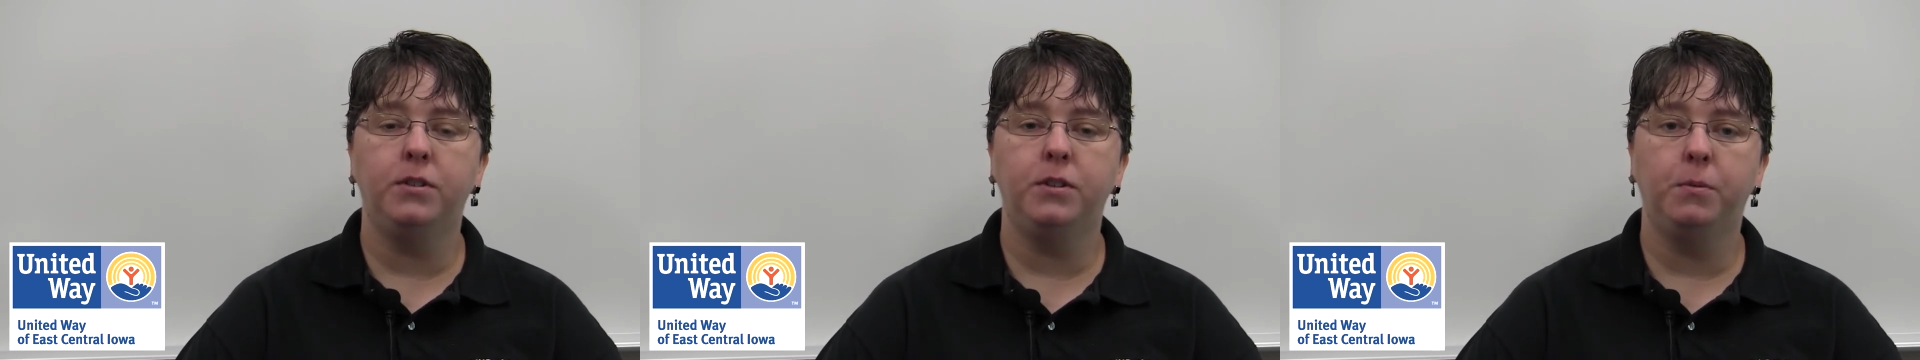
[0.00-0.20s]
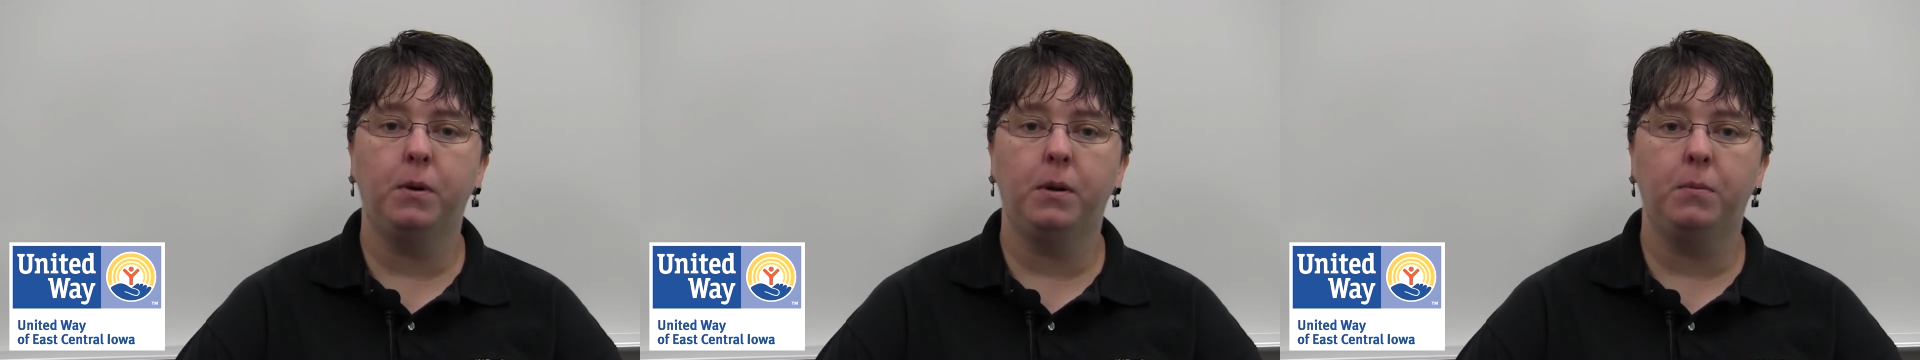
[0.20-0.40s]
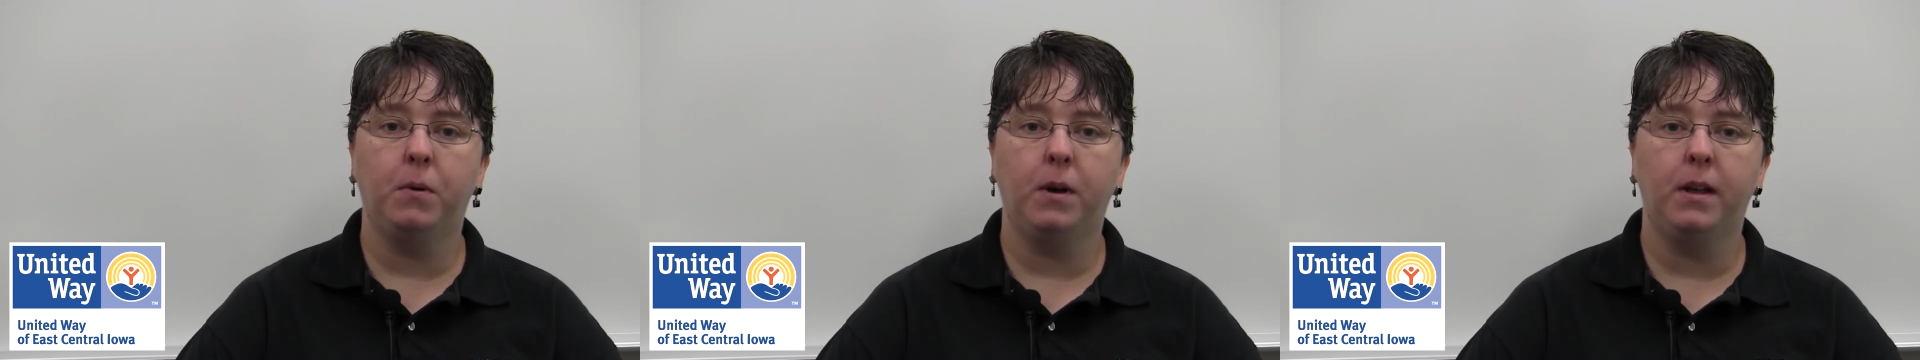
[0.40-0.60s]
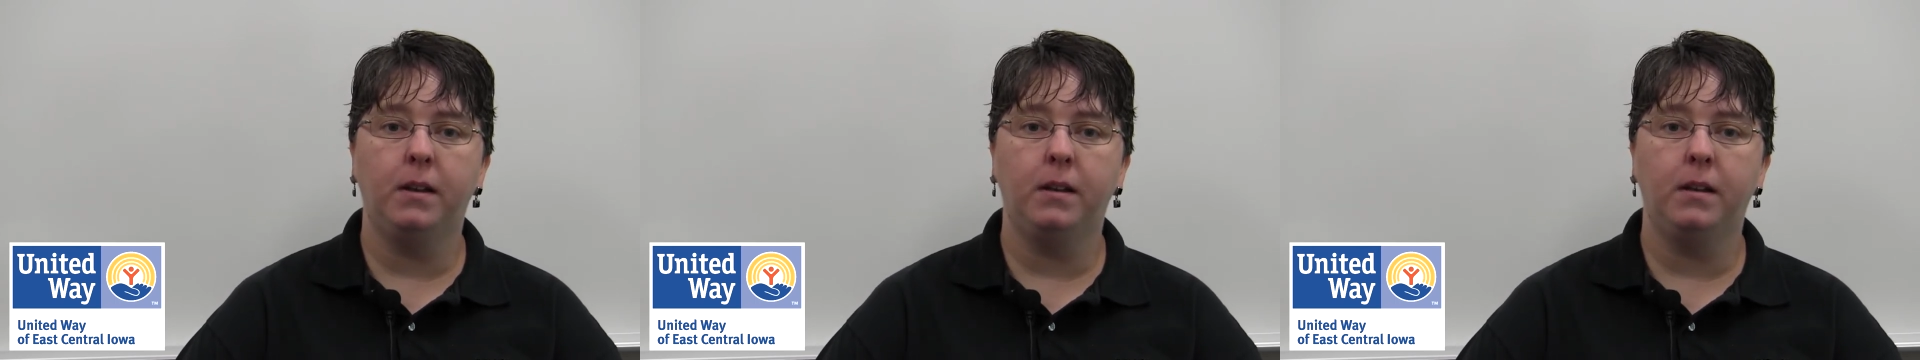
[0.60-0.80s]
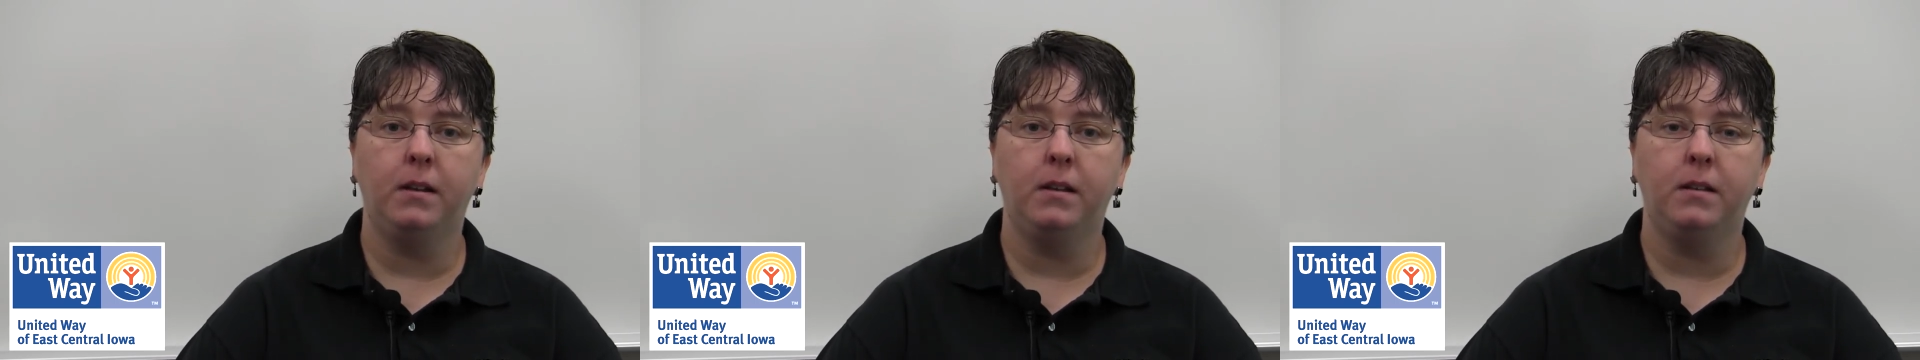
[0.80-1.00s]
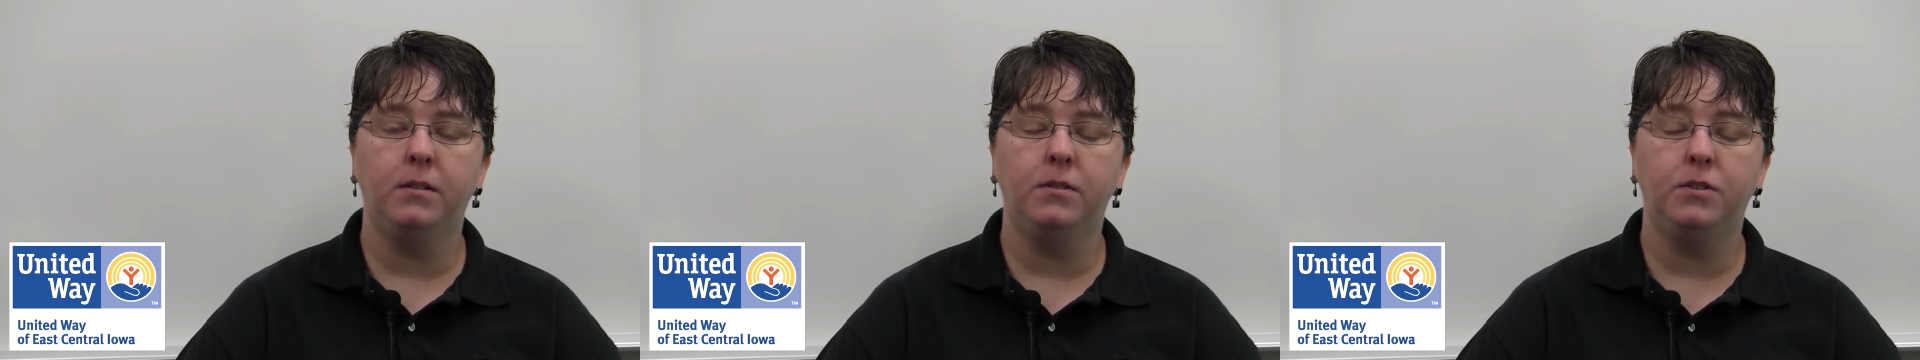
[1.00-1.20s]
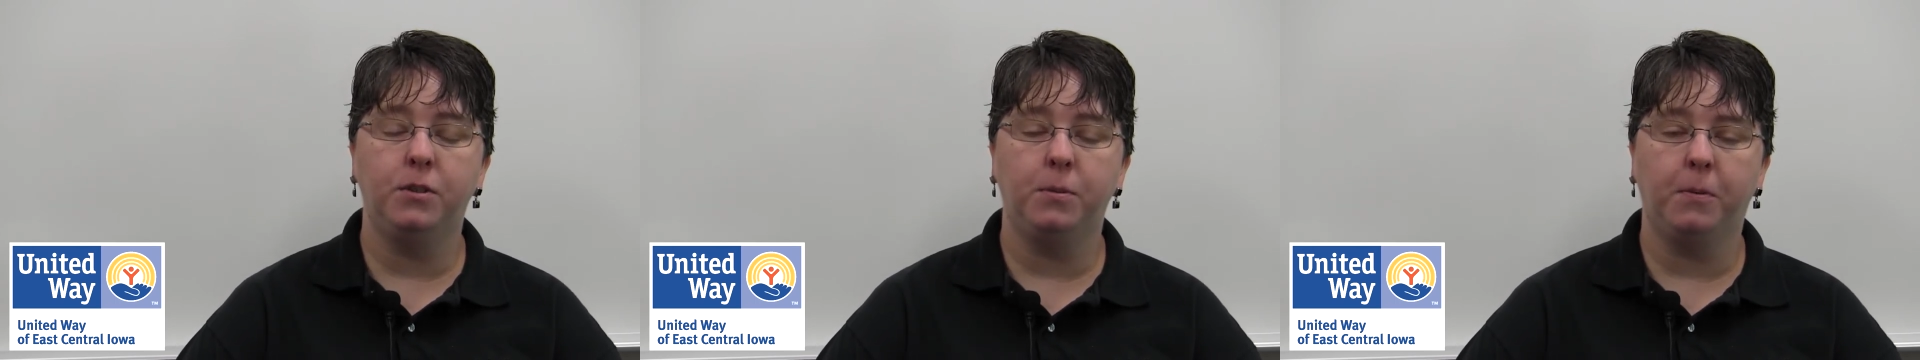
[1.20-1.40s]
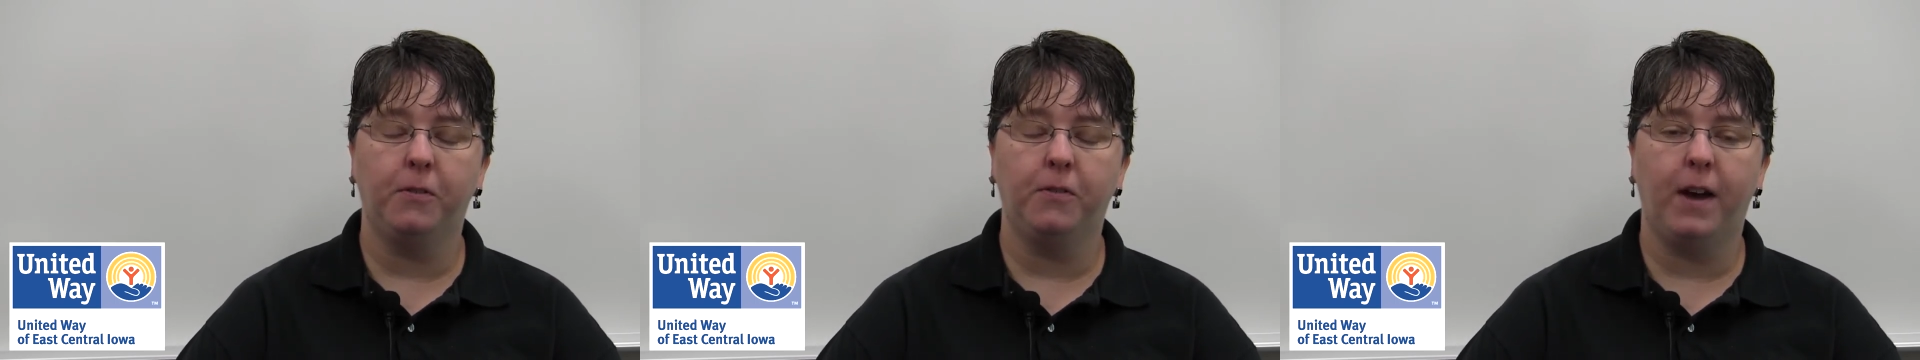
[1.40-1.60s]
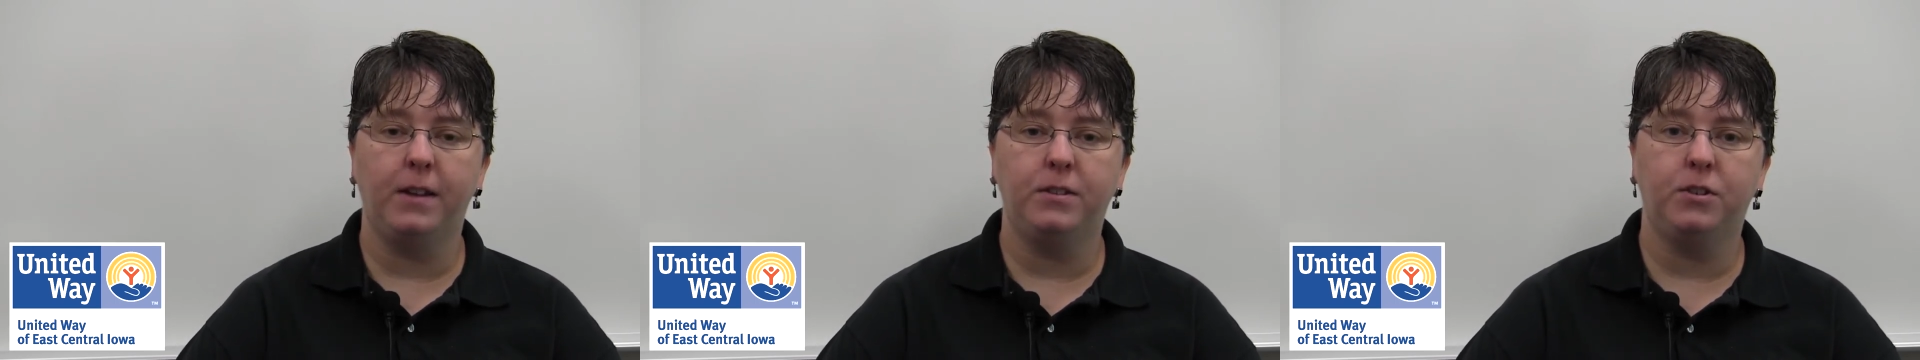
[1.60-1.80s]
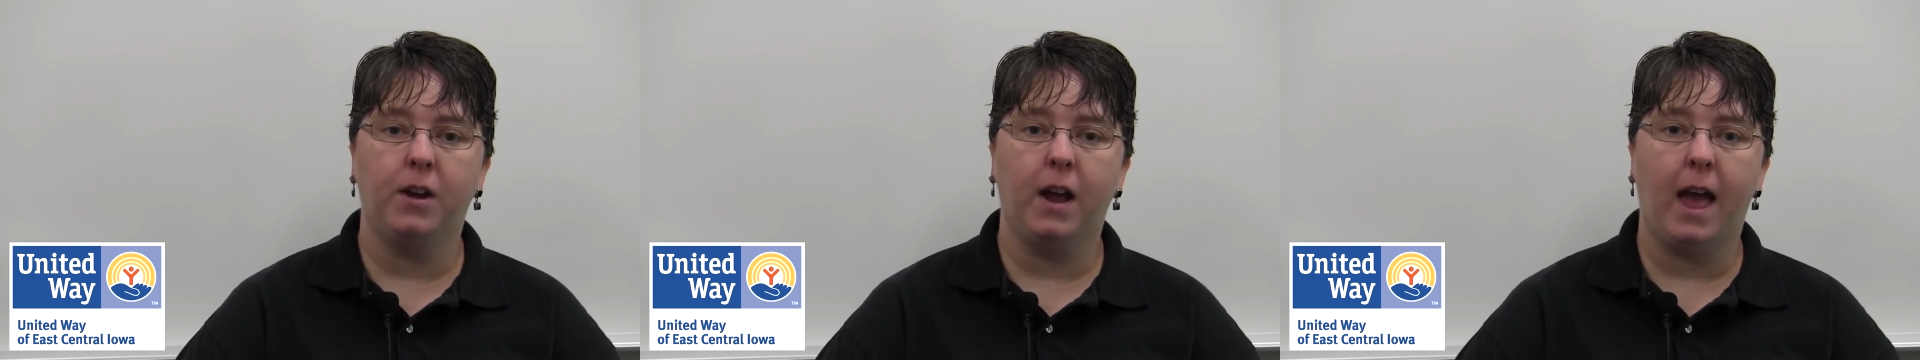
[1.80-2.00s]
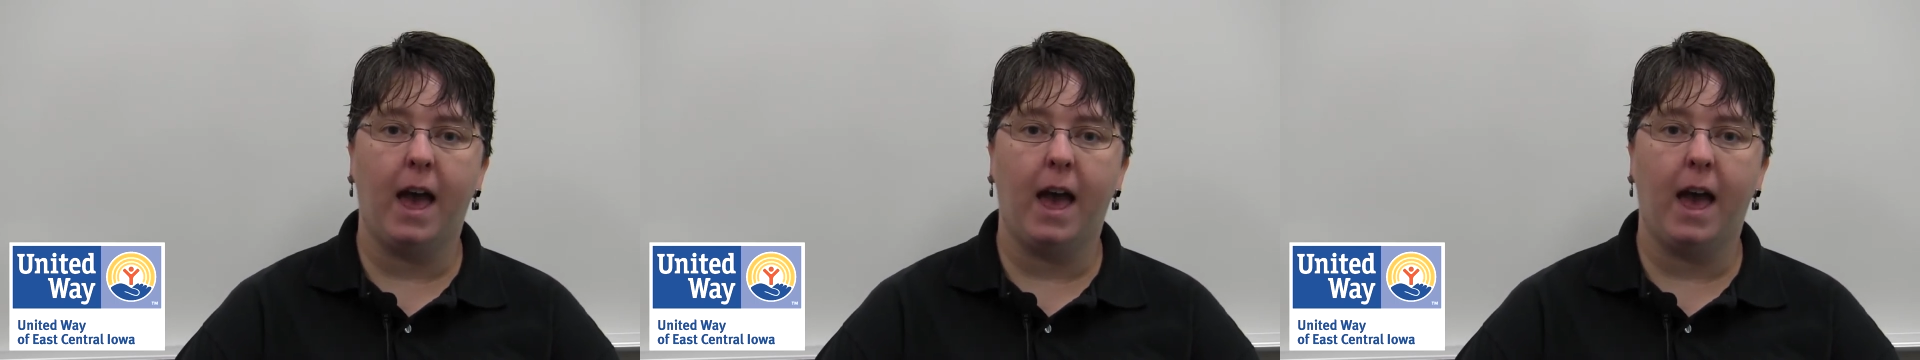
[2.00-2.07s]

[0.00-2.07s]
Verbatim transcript: 211 supervisor